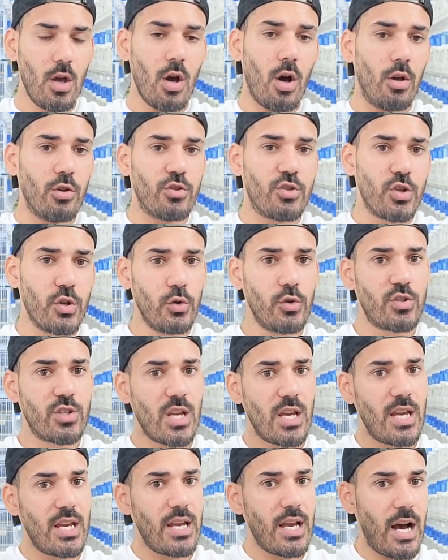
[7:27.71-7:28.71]
On
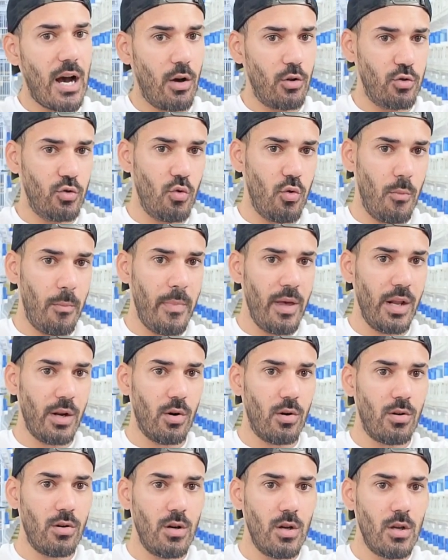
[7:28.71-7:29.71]
Tuesday, I'll do the
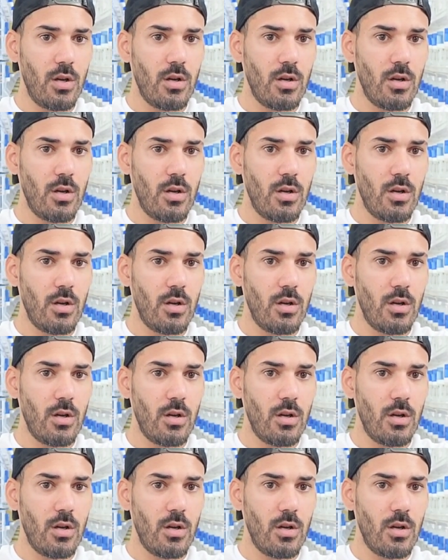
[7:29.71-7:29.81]
middle.